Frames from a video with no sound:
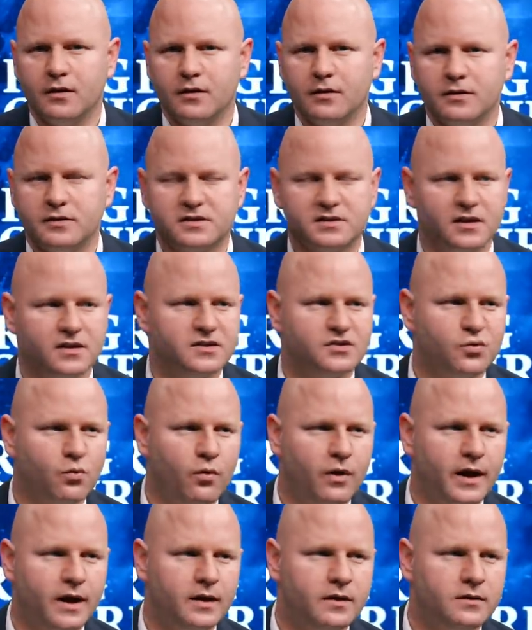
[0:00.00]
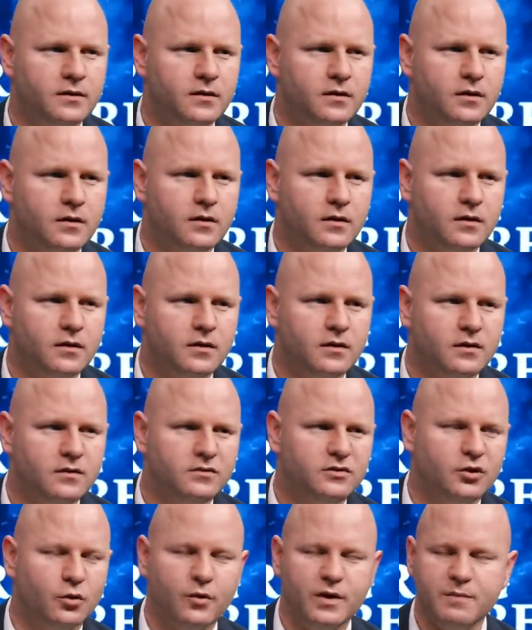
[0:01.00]
Since when
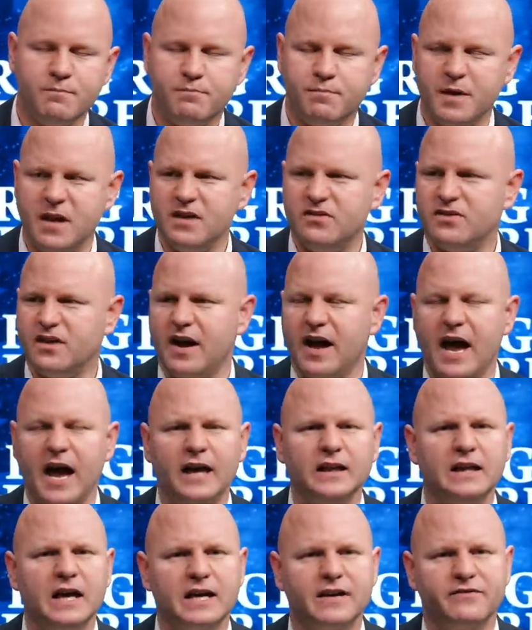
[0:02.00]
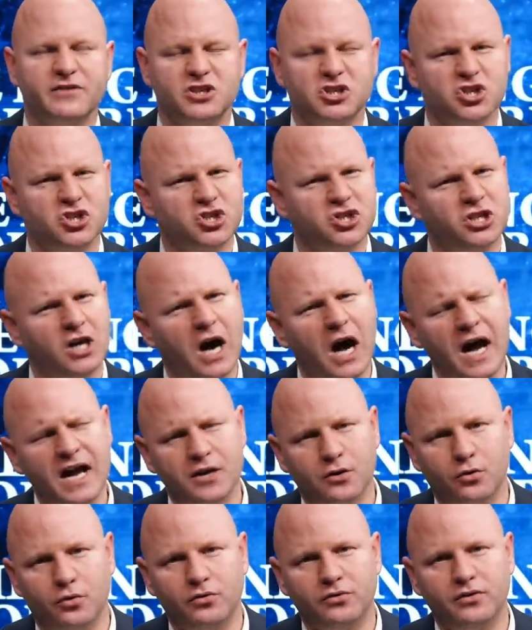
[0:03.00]
do we beat the hell out of a
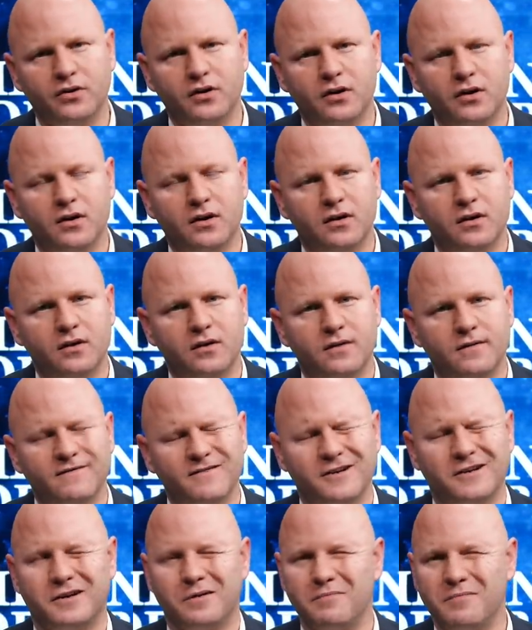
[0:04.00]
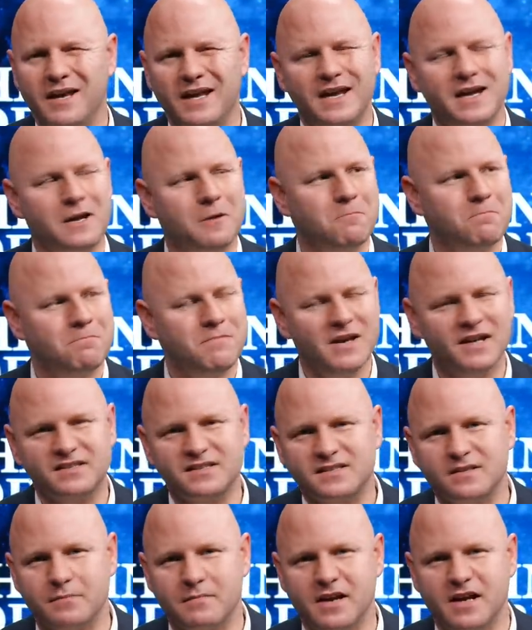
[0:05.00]
child for committing a
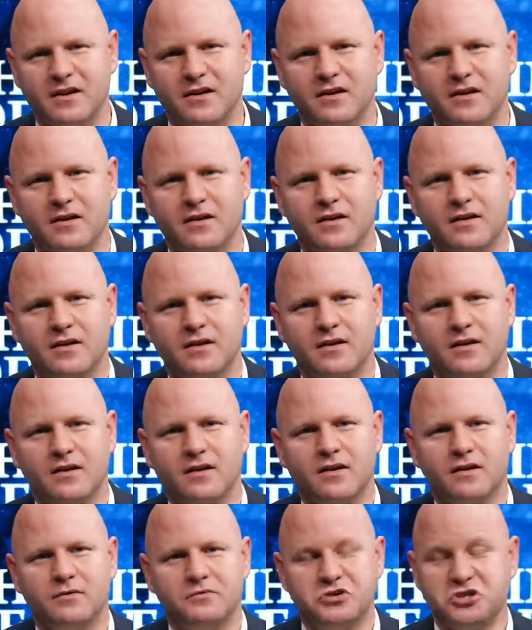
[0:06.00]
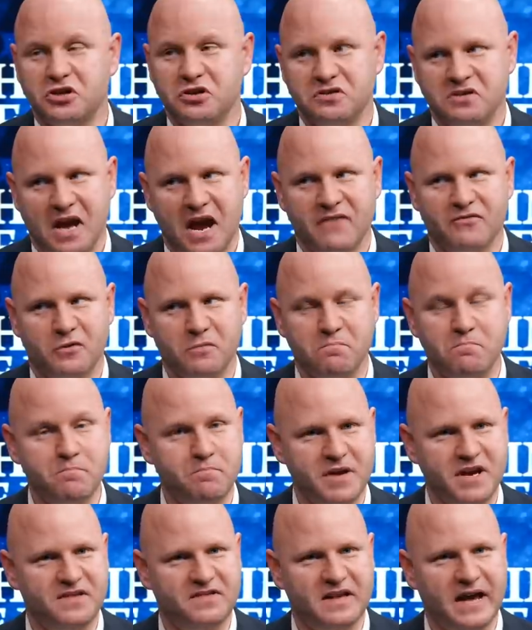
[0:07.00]
misdemeanor. shouldn't ever
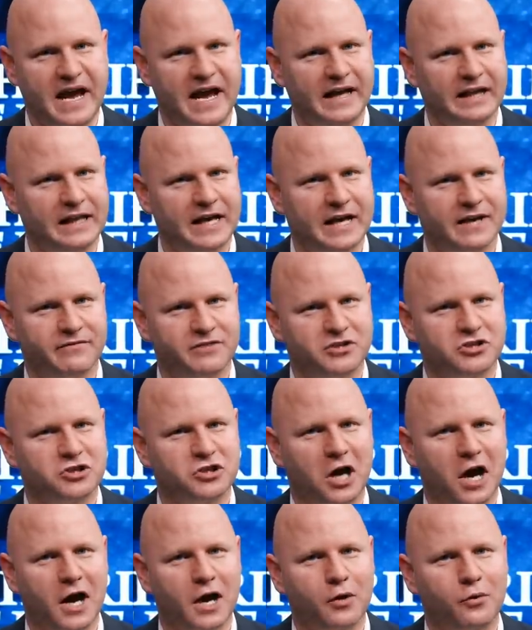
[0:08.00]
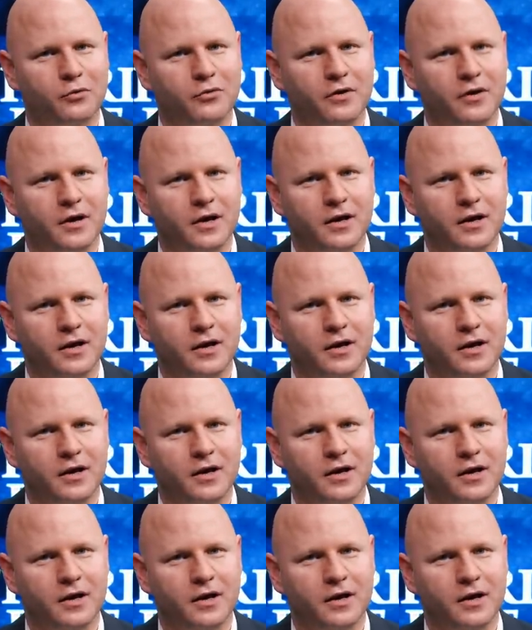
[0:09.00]
beat the hell out of a child.